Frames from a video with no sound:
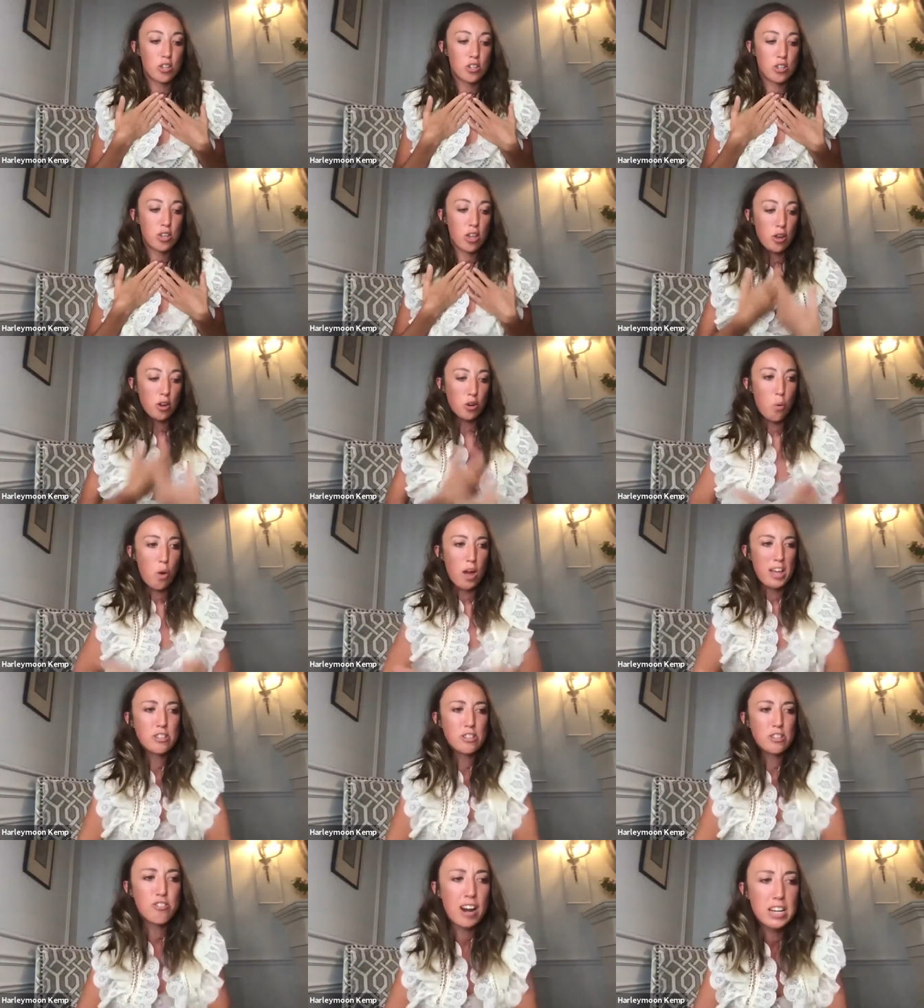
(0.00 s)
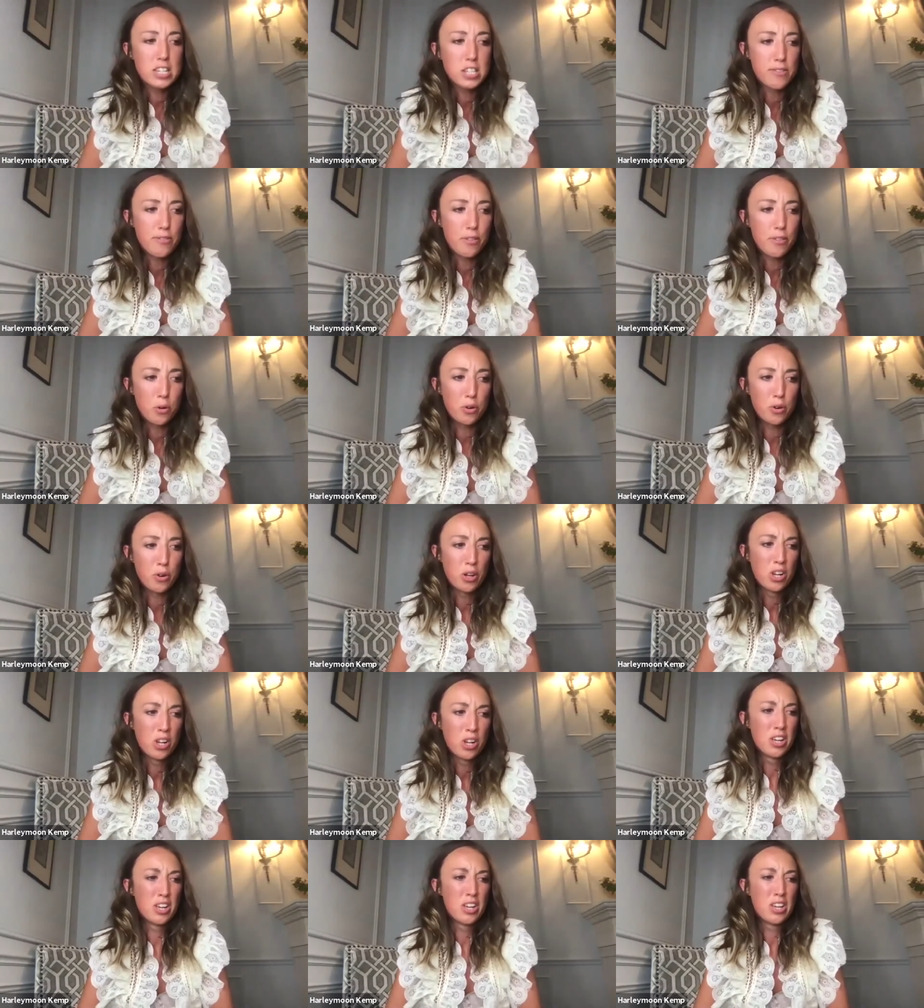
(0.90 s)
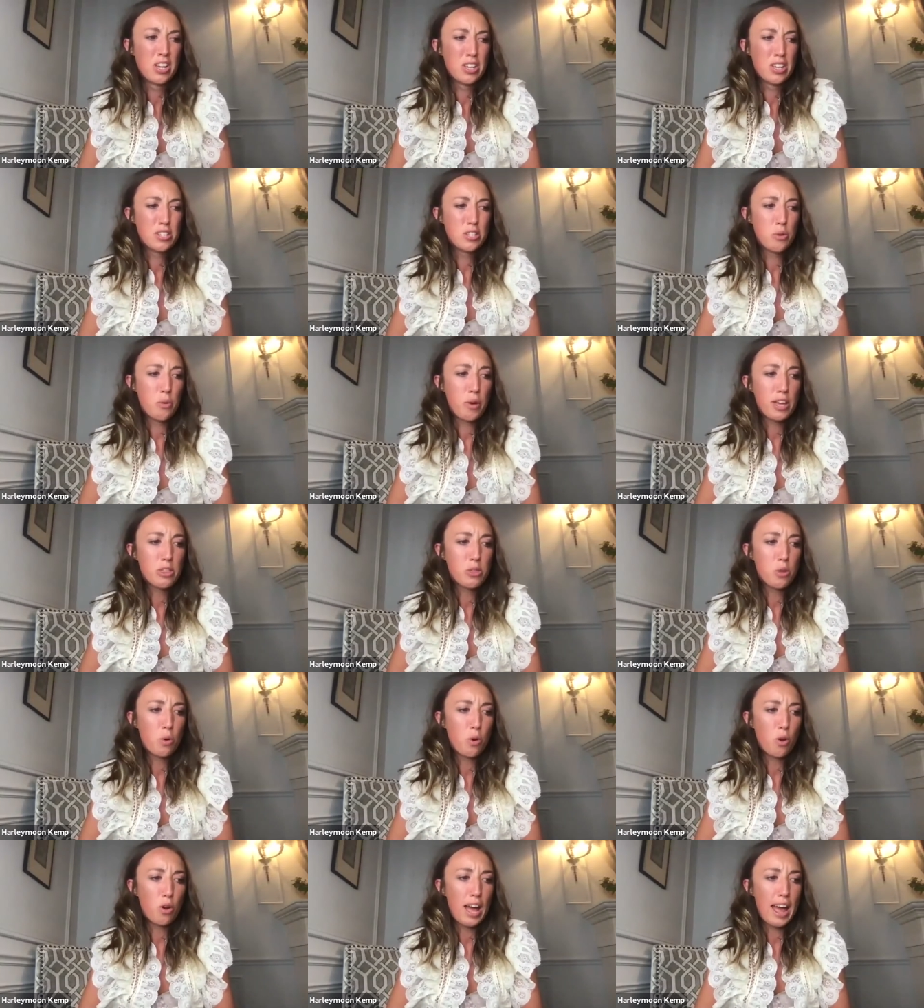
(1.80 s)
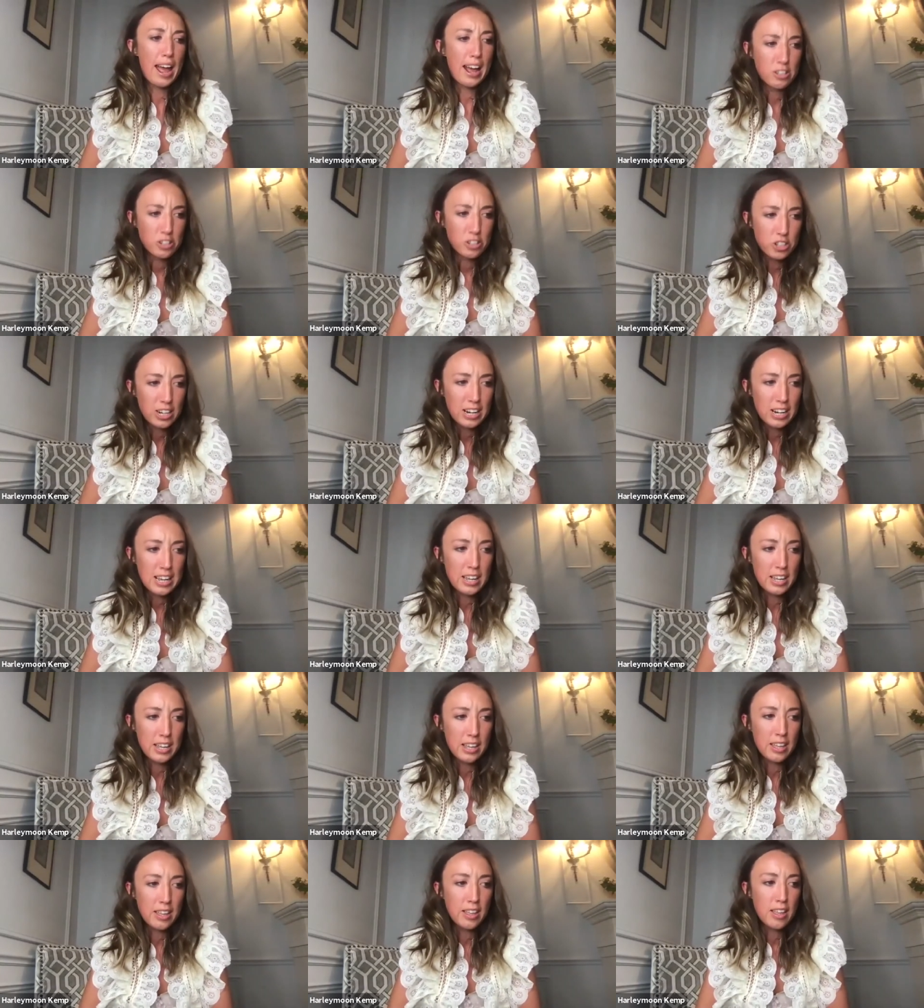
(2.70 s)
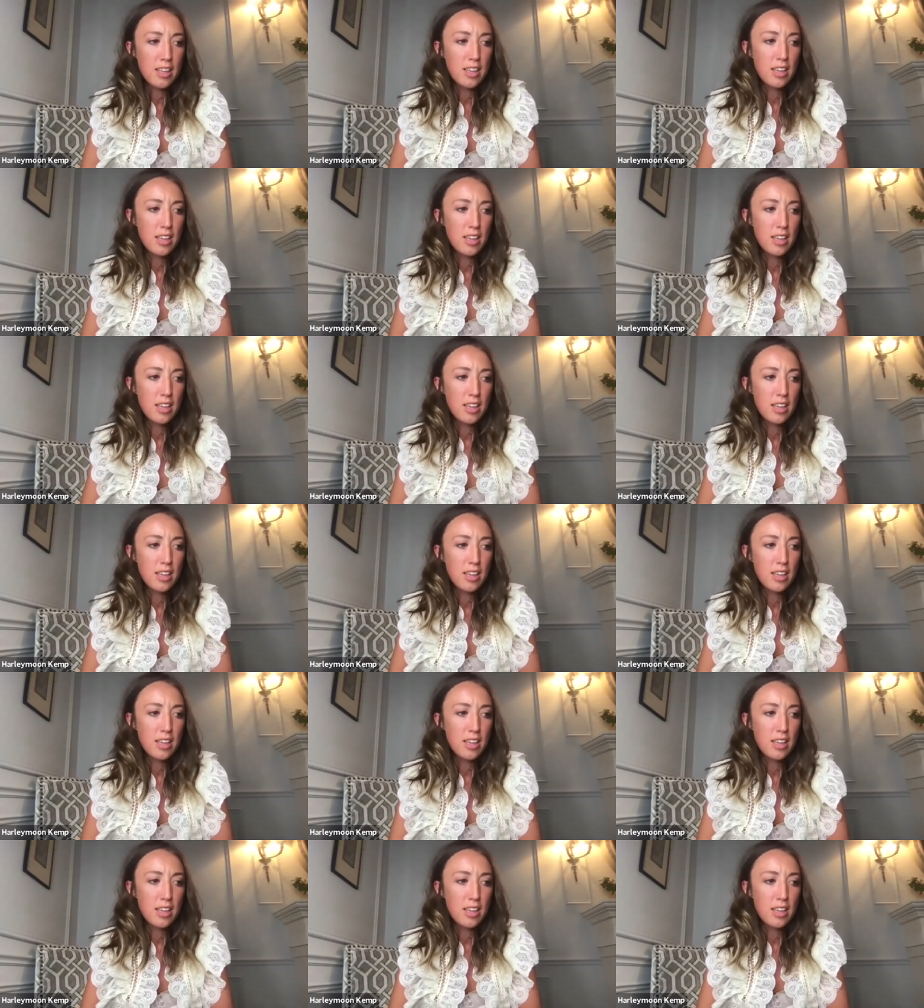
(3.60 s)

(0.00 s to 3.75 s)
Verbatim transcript: uh, quite stressful. So I thought, actually,